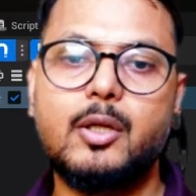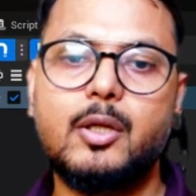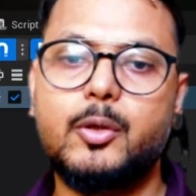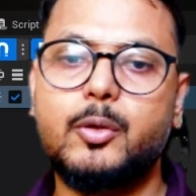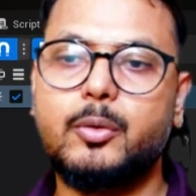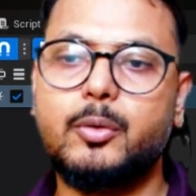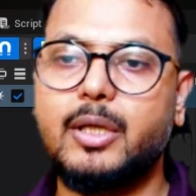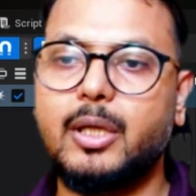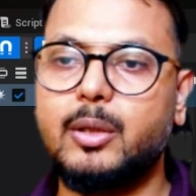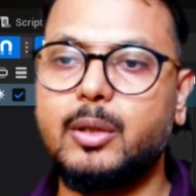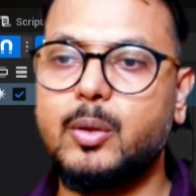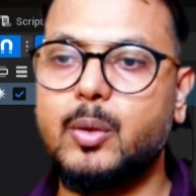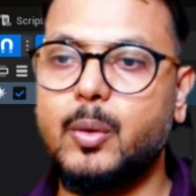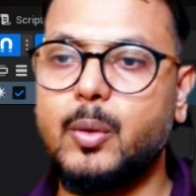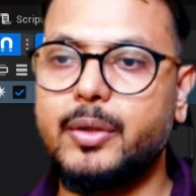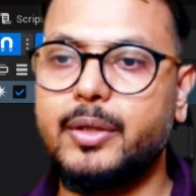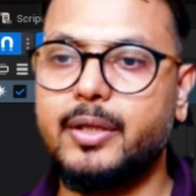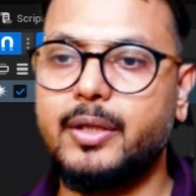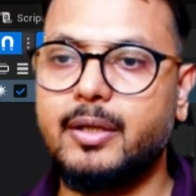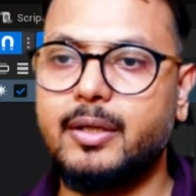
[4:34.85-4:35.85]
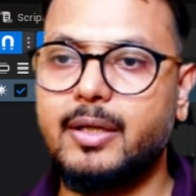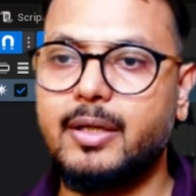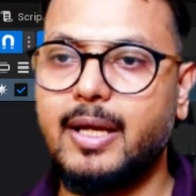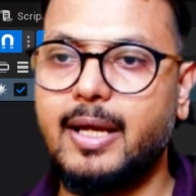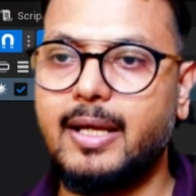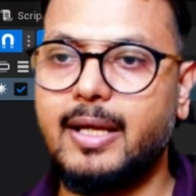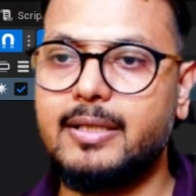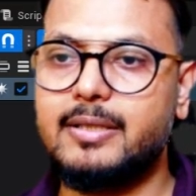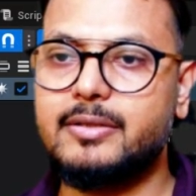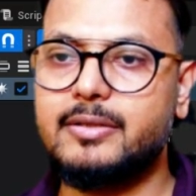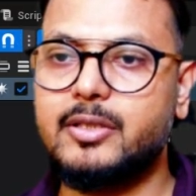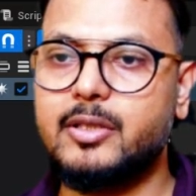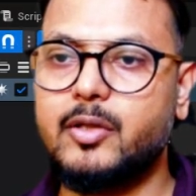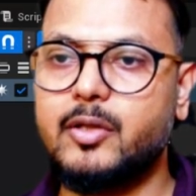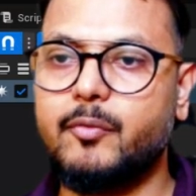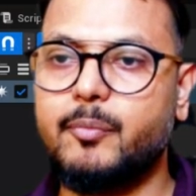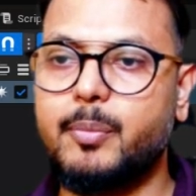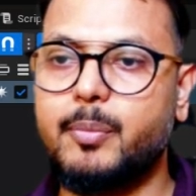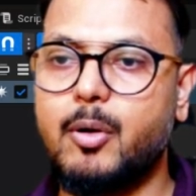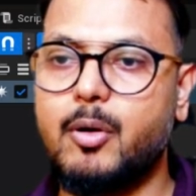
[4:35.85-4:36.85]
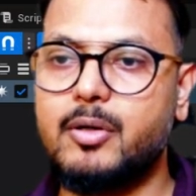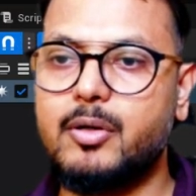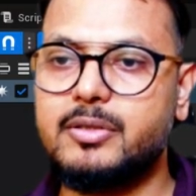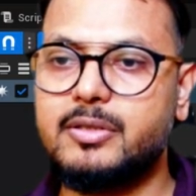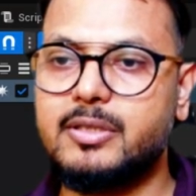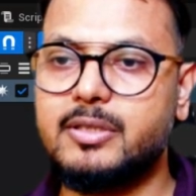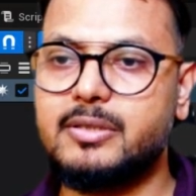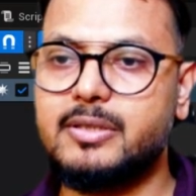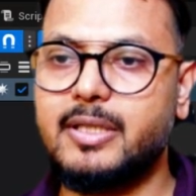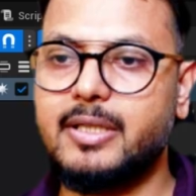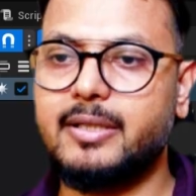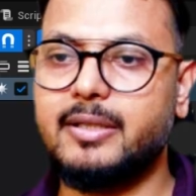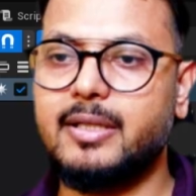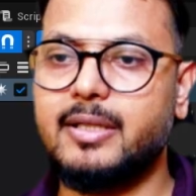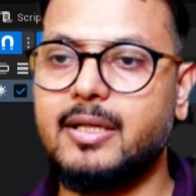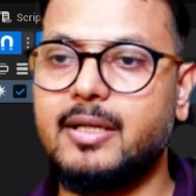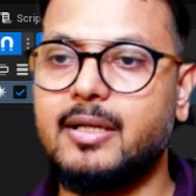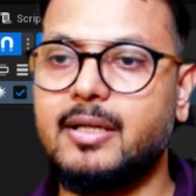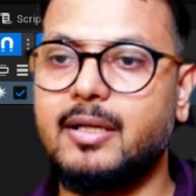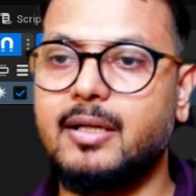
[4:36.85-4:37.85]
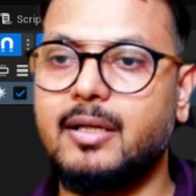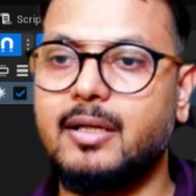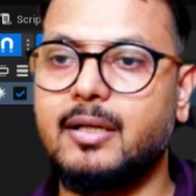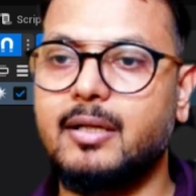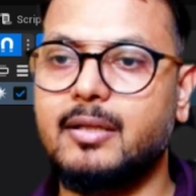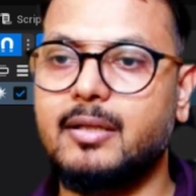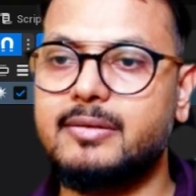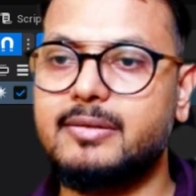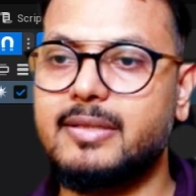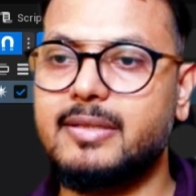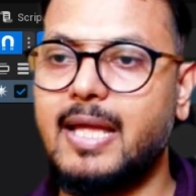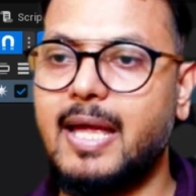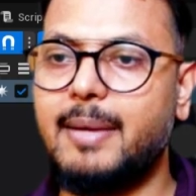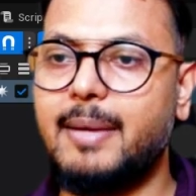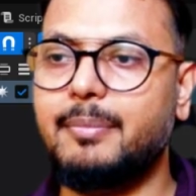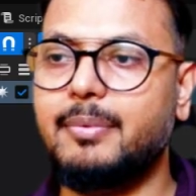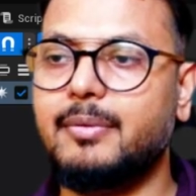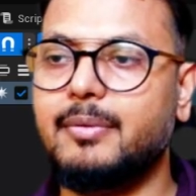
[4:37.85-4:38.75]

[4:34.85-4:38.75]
you can go here and instead of box, just take the slab.